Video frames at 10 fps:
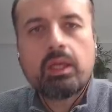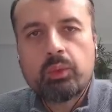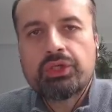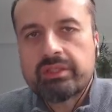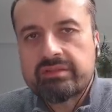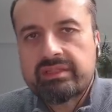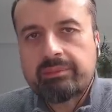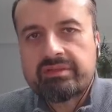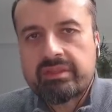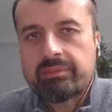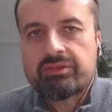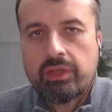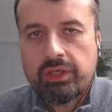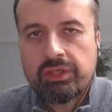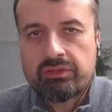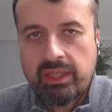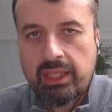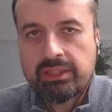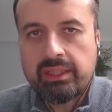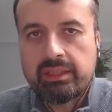Now, I will show you the step-by-step instructions on how
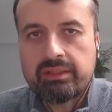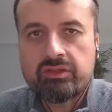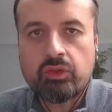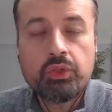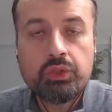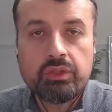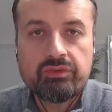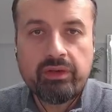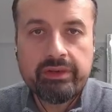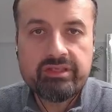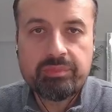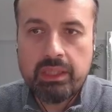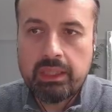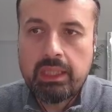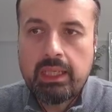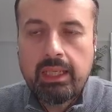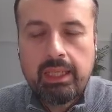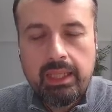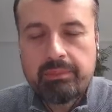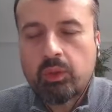you can get this on your device, but
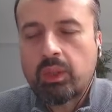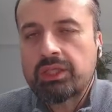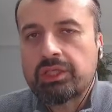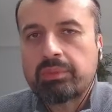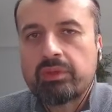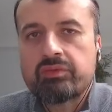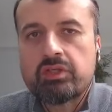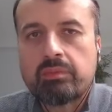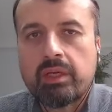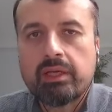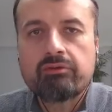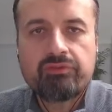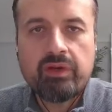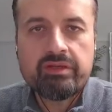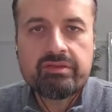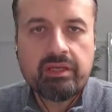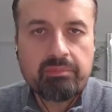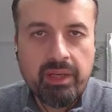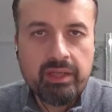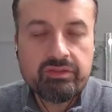let me quickly jump over to my Firestick
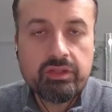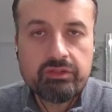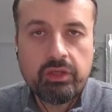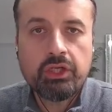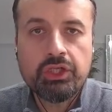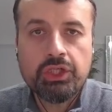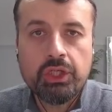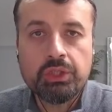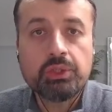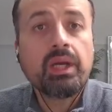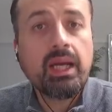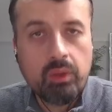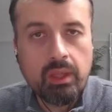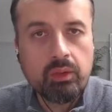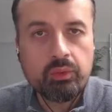Max so I can show you how I